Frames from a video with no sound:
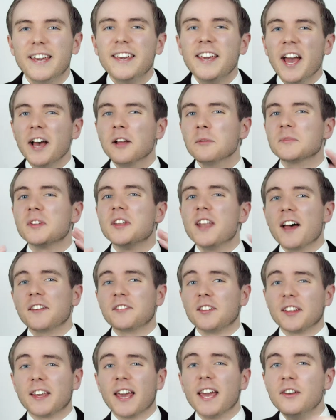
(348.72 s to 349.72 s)
He helped
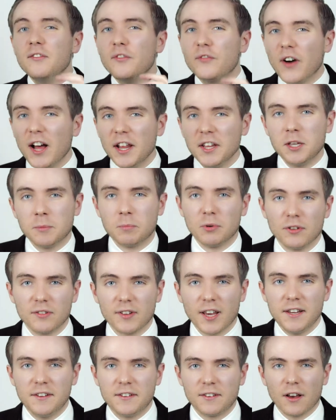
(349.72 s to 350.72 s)
NASA gain valuable
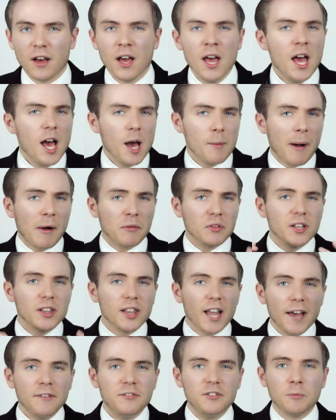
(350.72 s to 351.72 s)
data about the
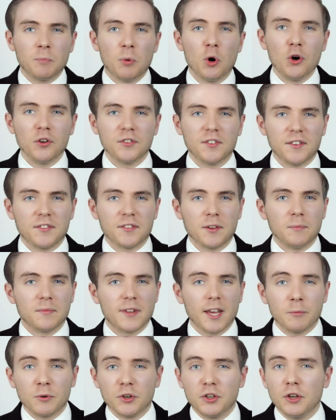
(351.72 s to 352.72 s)
life support
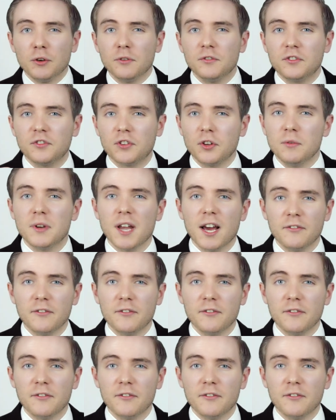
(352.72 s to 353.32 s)
systems they would use soon